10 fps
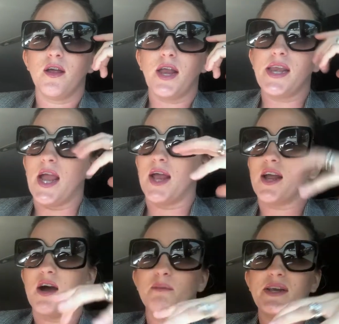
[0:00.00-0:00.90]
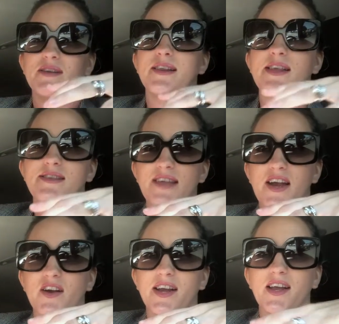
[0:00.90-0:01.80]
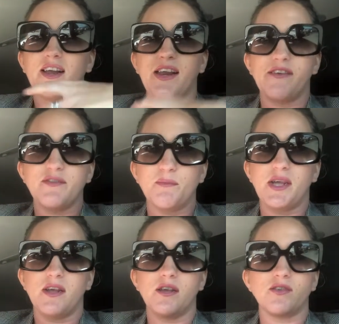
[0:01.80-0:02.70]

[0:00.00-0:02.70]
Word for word: and yet coming to this area gives me